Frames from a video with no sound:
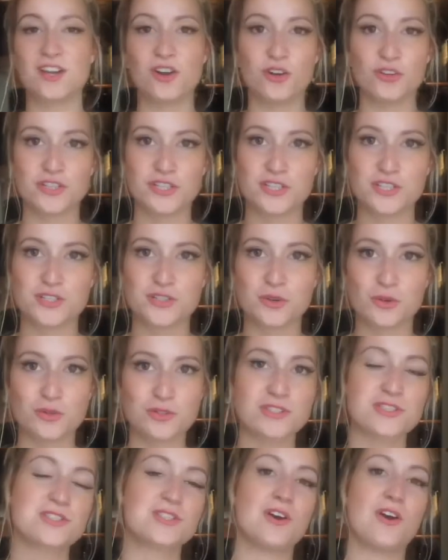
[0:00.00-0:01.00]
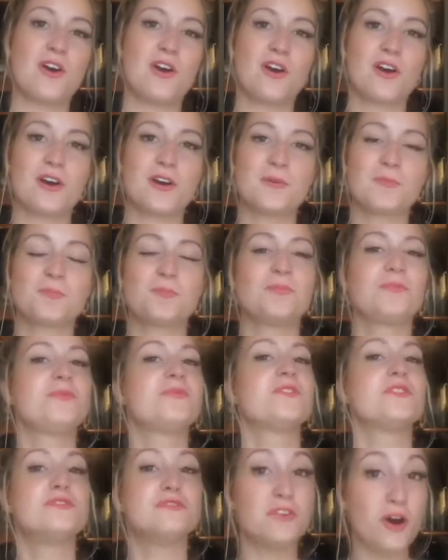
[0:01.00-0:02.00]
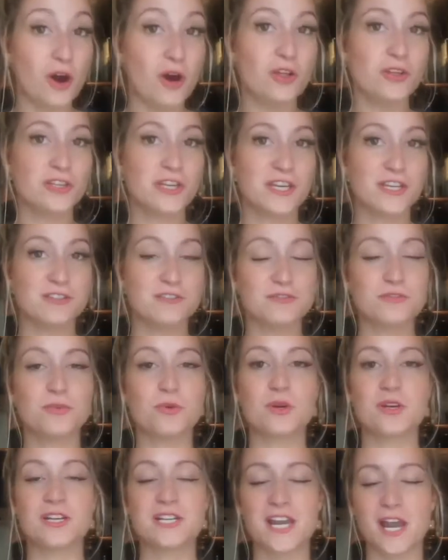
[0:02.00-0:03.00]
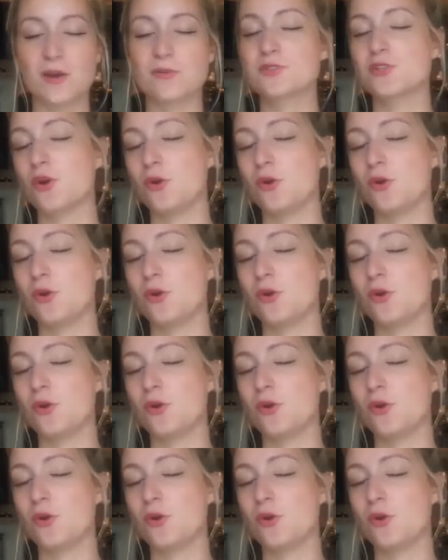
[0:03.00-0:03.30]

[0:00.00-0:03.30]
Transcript: all the adults are falling for Count